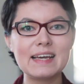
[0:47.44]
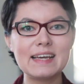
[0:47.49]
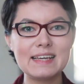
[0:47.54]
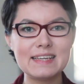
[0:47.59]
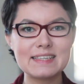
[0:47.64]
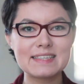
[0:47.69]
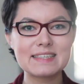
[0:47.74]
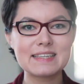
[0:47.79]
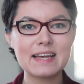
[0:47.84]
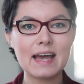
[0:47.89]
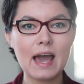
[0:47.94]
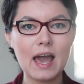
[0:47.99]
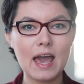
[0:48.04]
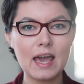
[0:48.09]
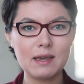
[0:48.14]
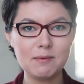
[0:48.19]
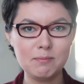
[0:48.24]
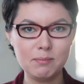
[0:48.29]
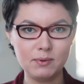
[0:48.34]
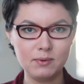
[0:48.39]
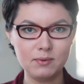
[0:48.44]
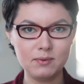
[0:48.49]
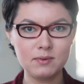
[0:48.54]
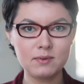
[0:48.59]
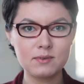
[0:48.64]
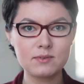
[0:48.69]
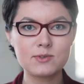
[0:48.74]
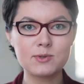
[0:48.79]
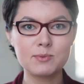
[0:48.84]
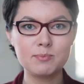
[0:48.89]
is able
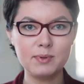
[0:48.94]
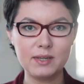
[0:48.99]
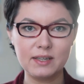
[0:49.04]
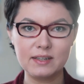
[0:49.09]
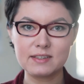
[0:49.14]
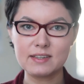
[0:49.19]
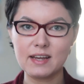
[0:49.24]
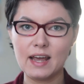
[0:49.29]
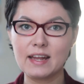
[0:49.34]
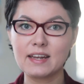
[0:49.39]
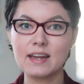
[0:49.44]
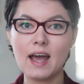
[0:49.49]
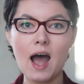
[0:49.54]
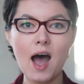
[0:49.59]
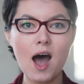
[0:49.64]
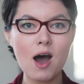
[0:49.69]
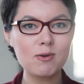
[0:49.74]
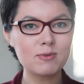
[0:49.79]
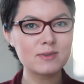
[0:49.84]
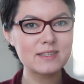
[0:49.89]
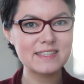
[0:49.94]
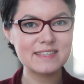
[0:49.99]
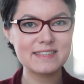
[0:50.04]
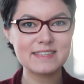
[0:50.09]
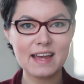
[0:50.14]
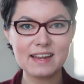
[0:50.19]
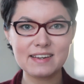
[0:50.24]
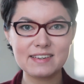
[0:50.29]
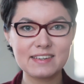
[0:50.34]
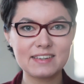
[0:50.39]
to build an
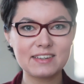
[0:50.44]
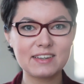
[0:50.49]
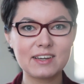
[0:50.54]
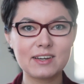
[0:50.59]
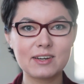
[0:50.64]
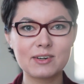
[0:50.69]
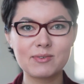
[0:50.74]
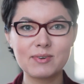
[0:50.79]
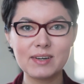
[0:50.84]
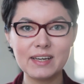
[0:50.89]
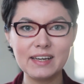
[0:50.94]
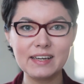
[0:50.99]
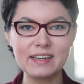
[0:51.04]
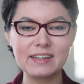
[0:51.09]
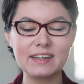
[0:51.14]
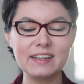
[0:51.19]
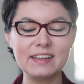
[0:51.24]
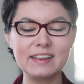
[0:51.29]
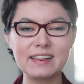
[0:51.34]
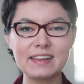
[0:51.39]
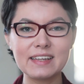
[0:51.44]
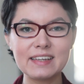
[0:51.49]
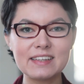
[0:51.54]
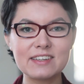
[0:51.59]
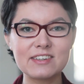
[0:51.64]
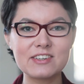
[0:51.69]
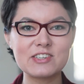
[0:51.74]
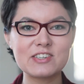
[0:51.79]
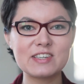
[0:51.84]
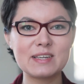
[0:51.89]
outstanding career in
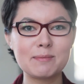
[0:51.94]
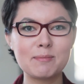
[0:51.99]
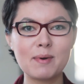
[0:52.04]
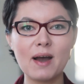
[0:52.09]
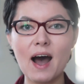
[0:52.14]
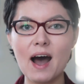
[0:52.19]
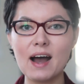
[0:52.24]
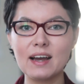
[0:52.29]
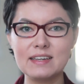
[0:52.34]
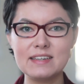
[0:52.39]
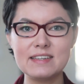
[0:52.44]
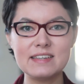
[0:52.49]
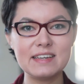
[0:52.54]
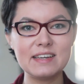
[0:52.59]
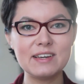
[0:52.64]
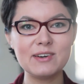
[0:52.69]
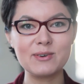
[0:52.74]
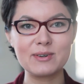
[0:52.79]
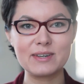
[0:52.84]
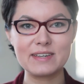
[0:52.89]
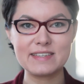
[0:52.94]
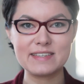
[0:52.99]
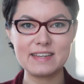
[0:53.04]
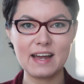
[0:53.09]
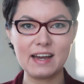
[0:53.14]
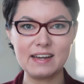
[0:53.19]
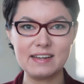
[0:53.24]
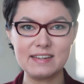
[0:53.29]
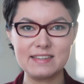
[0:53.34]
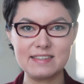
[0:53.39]
leadership, IT or
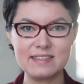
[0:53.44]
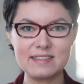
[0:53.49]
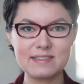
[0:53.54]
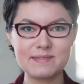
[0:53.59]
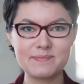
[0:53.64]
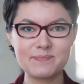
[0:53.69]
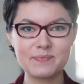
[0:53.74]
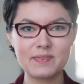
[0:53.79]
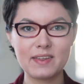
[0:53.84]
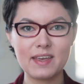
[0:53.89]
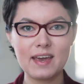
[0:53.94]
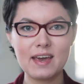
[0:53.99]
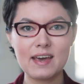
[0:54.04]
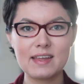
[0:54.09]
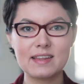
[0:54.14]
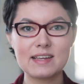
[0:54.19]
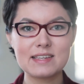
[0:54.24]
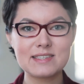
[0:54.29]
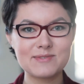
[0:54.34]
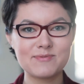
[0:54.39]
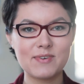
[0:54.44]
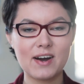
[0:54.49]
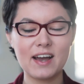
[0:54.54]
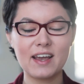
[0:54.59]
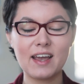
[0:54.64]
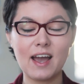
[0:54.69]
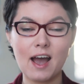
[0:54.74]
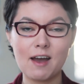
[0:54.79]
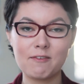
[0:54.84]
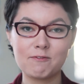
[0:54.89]
science. That's
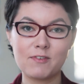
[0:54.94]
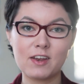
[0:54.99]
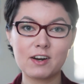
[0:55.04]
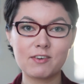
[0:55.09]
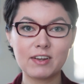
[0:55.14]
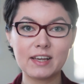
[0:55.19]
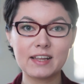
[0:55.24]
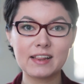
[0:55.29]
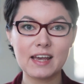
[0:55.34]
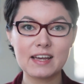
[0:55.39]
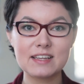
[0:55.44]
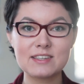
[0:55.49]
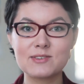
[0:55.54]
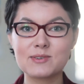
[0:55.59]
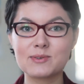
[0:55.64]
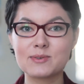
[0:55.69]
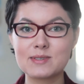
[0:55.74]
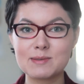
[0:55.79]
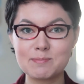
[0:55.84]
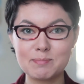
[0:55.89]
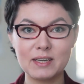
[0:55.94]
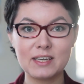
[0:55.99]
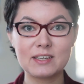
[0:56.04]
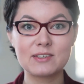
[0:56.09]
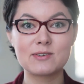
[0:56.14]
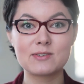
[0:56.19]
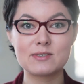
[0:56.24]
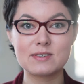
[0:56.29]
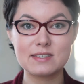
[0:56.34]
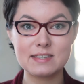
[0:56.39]
why I'm very glad to
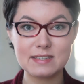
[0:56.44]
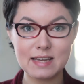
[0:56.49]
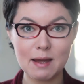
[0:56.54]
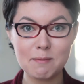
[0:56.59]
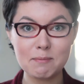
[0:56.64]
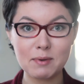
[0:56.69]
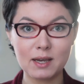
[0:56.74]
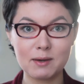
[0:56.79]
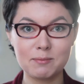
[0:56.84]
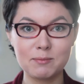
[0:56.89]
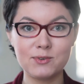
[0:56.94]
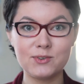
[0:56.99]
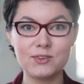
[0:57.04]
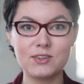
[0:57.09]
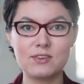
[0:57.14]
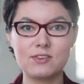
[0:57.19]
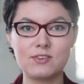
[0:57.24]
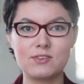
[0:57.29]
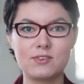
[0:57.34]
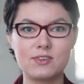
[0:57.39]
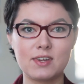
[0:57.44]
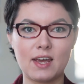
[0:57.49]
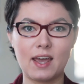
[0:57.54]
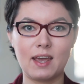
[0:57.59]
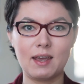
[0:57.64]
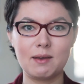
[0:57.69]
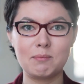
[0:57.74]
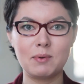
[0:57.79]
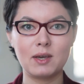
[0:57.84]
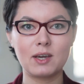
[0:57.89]
speak to STEM community
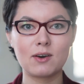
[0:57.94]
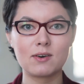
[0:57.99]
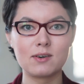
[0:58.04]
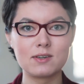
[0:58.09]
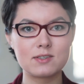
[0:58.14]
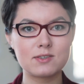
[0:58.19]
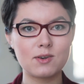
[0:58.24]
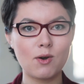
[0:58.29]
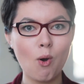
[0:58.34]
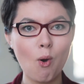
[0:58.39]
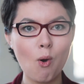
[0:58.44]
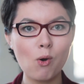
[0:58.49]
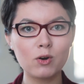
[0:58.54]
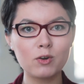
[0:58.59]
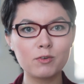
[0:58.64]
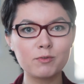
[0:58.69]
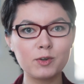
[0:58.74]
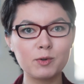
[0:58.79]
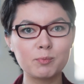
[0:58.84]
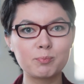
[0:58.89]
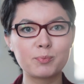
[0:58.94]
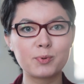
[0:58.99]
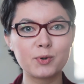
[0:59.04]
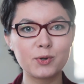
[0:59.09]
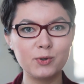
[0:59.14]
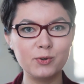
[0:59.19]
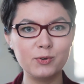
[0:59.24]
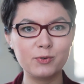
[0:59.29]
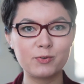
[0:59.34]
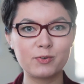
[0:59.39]
today because all of you
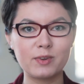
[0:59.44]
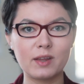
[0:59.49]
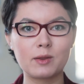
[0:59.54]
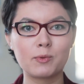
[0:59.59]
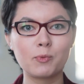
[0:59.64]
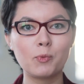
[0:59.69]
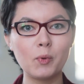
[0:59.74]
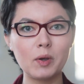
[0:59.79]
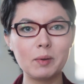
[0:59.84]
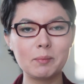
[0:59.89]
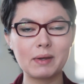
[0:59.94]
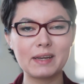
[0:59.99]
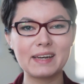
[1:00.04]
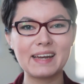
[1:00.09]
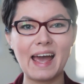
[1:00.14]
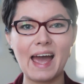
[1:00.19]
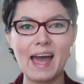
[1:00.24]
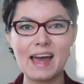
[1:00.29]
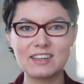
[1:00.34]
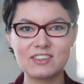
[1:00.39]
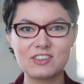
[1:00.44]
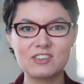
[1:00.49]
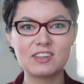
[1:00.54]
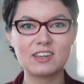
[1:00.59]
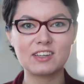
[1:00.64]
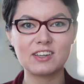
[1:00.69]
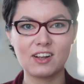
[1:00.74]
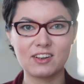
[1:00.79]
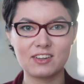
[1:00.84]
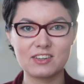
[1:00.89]
prove that women and
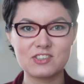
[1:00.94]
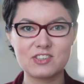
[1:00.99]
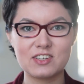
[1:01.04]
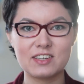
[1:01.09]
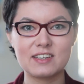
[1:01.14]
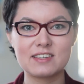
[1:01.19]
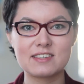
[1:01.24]
technology